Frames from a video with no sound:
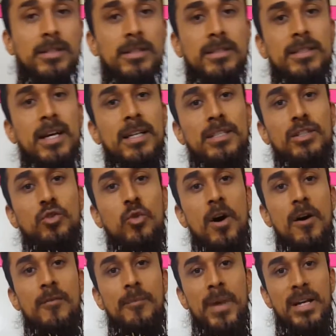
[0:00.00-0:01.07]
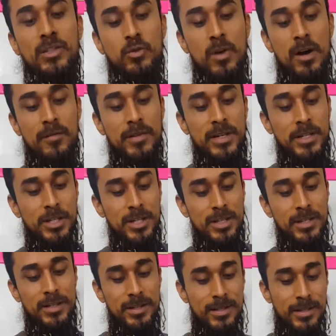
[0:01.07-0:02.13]
are size 12 by 12
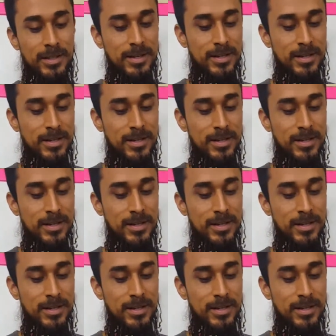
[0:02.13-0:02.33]
inches.